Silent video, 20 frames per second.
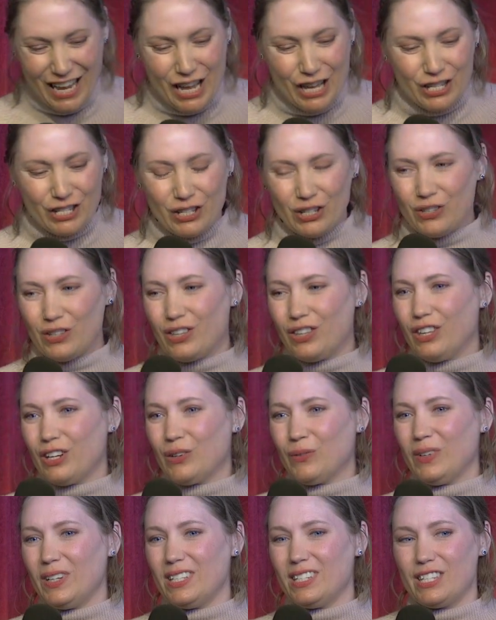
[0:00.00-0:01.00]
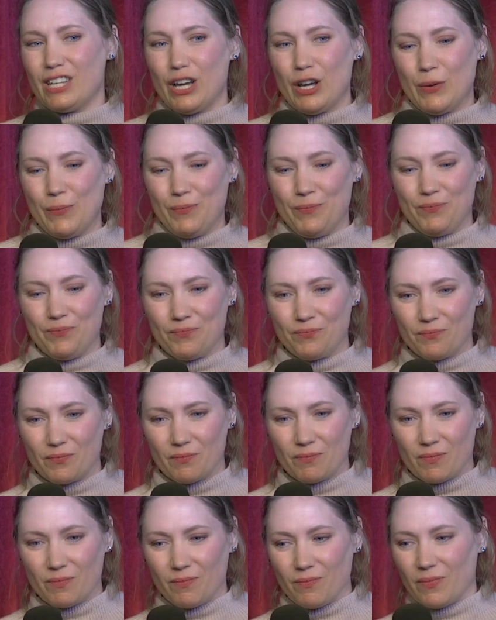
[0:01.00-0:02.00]
So there was, I
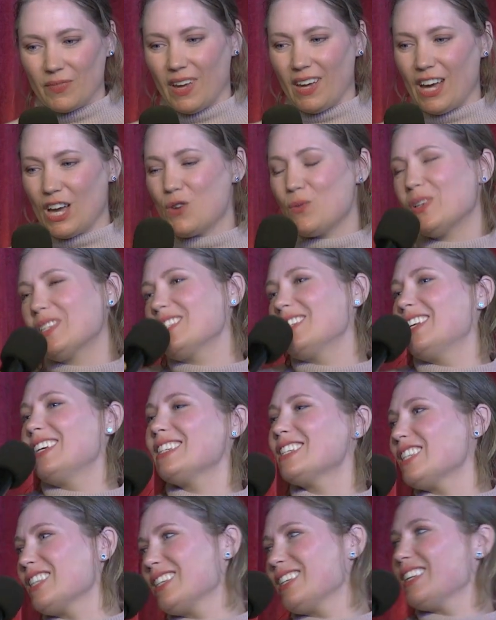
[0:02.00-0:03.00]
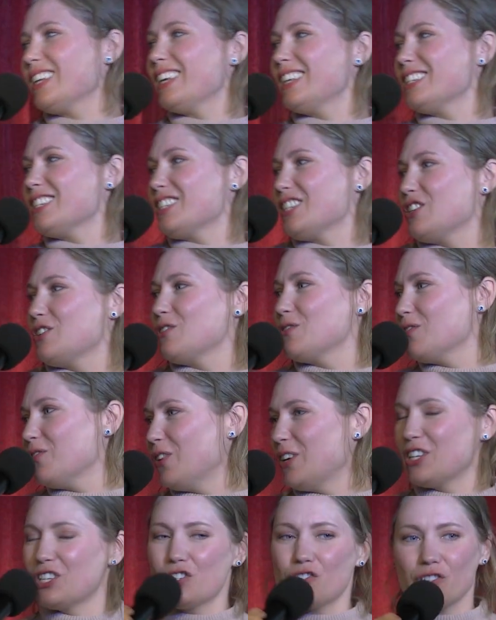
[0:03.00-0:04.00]
wasn't as
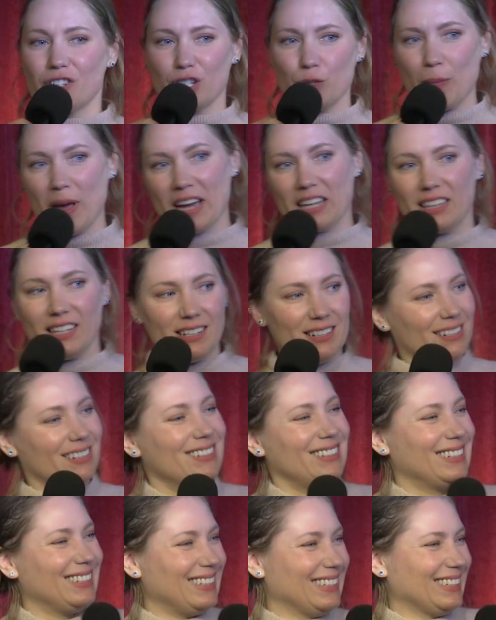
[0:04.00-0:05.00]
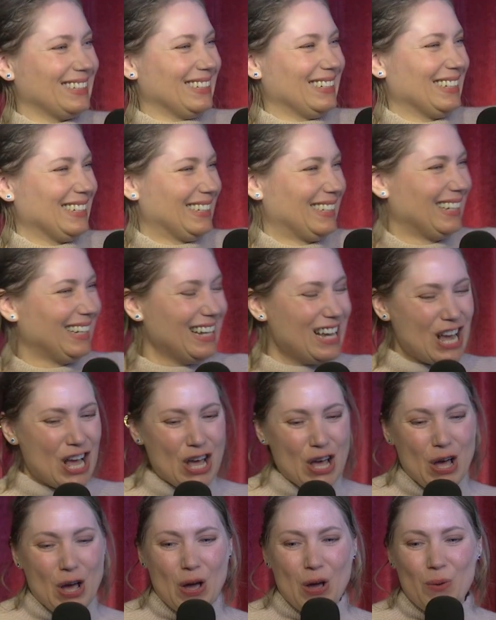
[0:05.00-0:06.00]
boisterous back then.
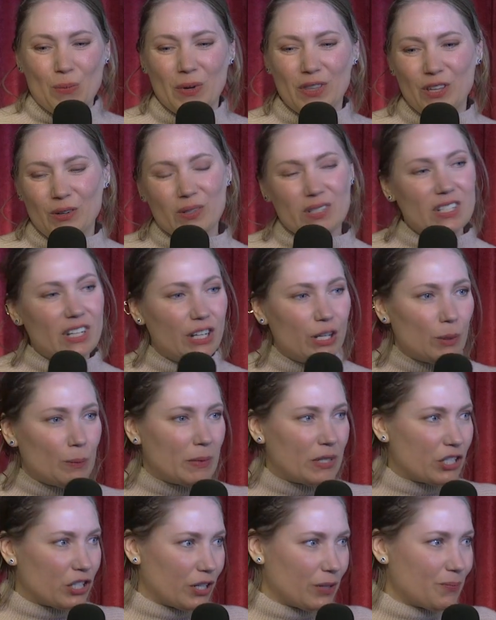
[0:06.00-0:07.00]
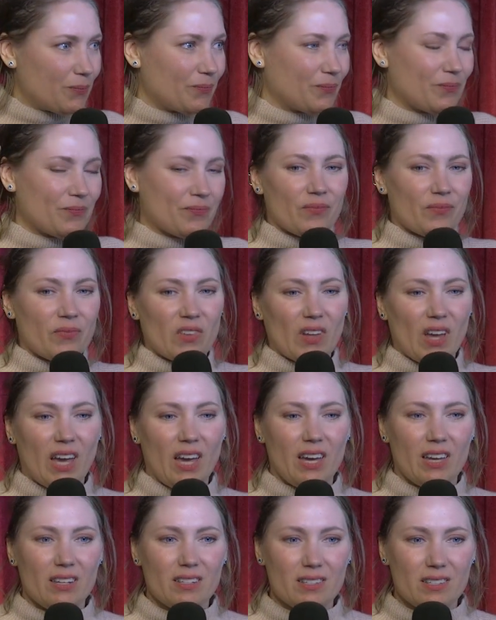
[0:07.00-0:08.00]
But there was an intermission.
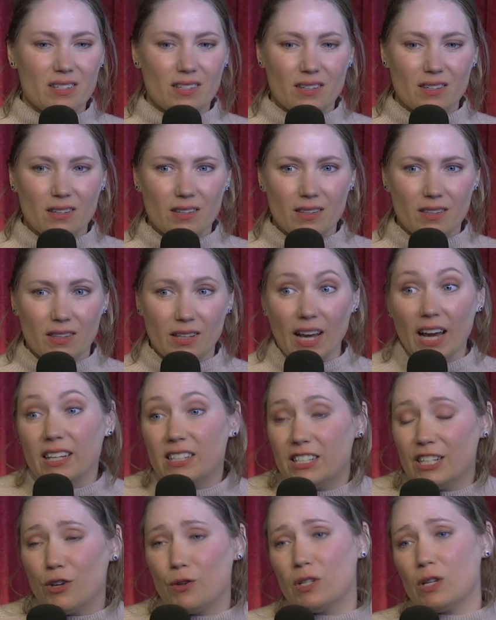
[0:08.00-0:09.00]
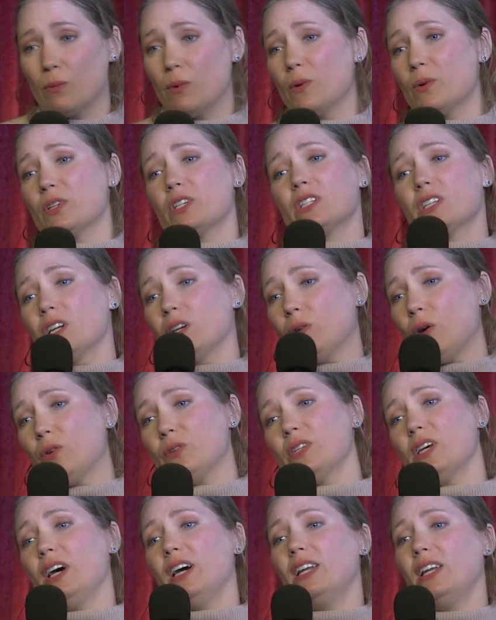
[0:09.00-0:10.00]
And the idea was that we were just going to go
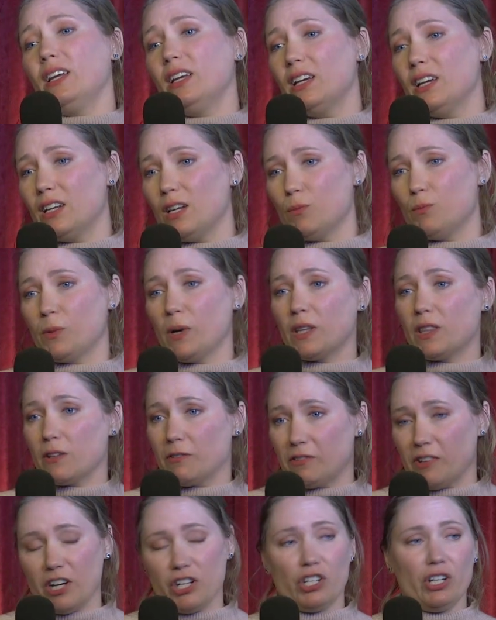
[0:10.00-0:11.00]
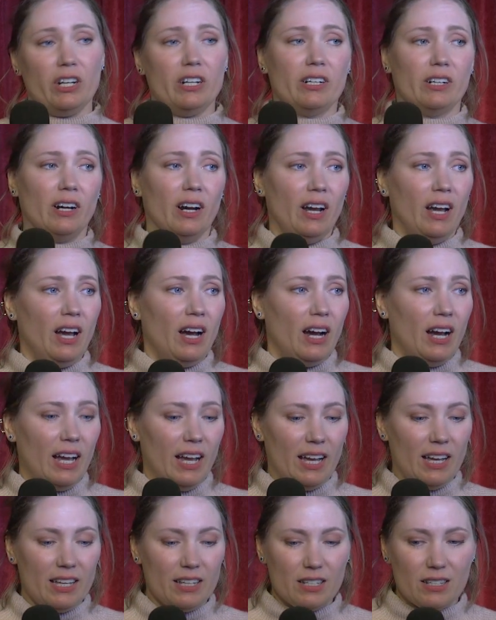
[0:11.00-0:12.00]
outside and get a breath of fresh air.
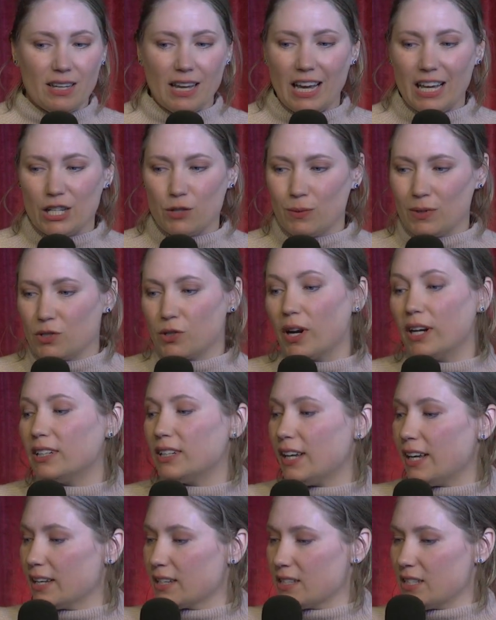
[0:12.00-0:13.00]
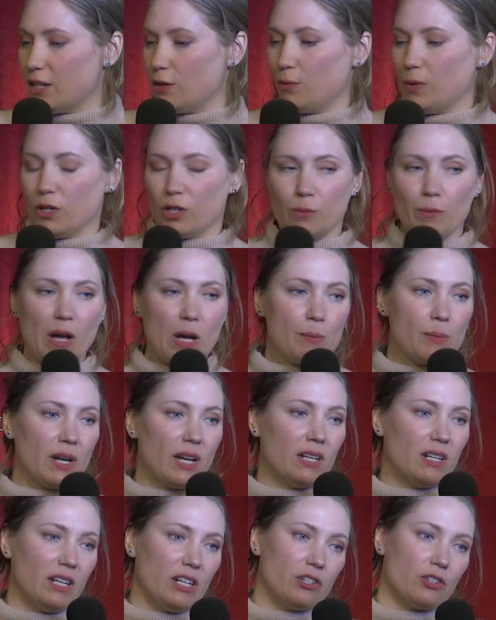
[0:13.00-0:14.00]
And as we tried to exit, we were met by
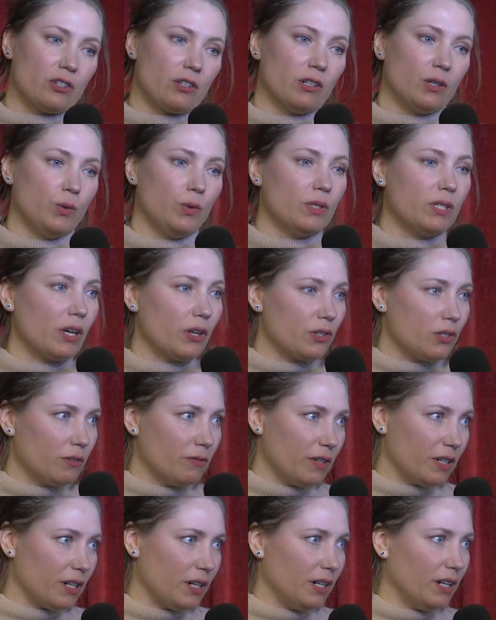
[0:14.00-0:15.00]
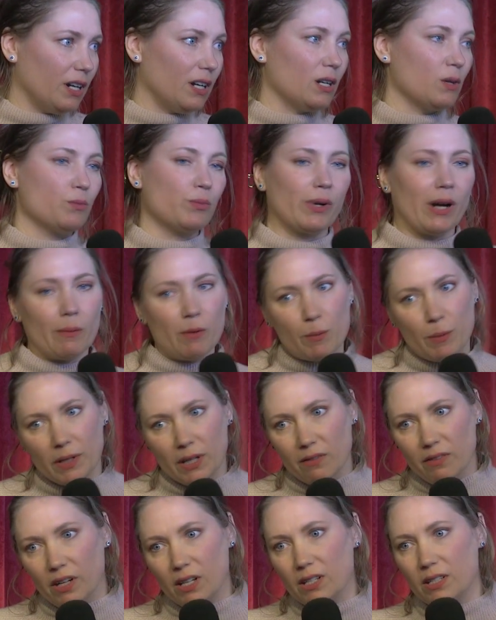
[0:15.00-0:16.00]
an usher who was also very young, probably
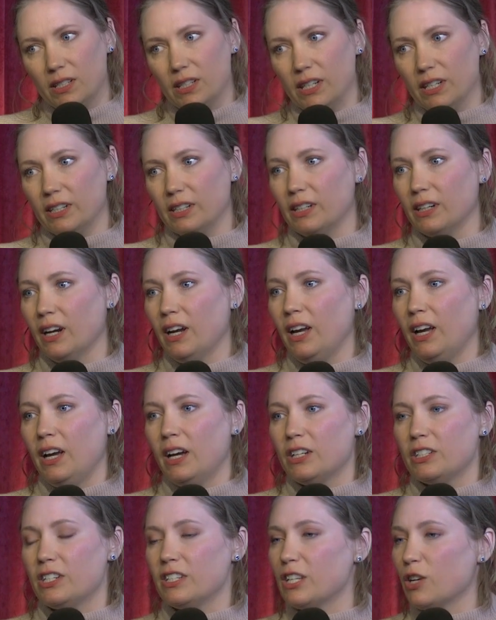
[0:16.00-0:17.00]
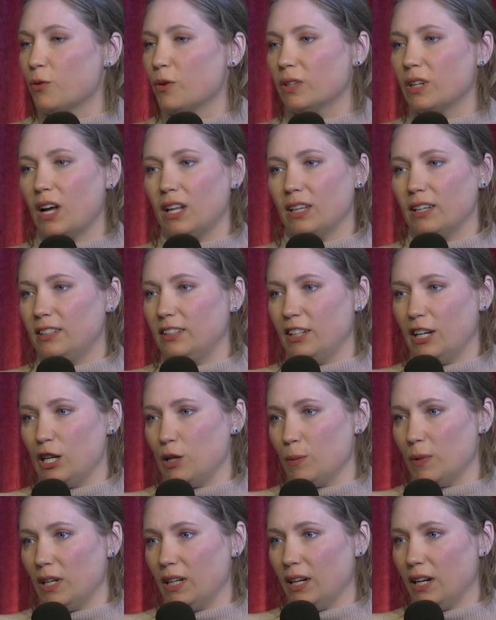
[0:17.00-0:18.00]
a volunteer. She's like, "We're not letting
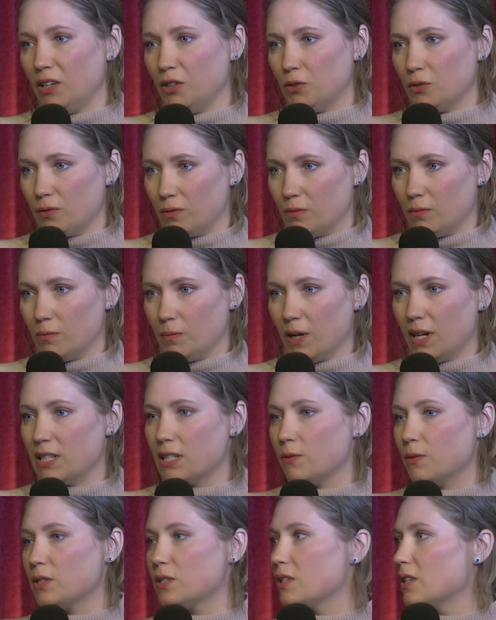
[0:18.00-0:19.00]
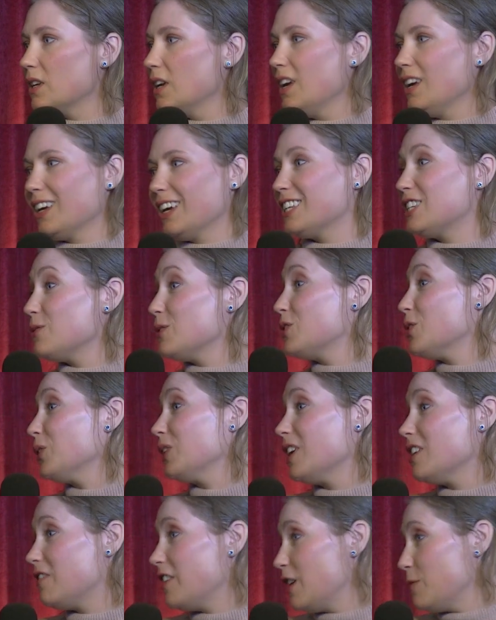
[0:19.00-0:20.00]
anybody out," because it was
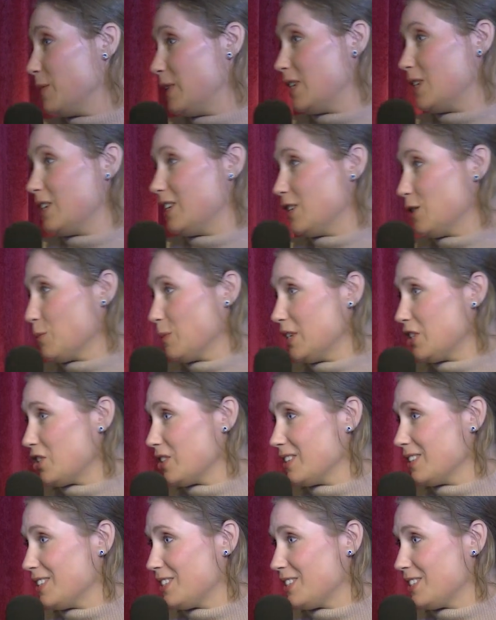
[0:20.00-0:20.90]
only a 5-minute intermission.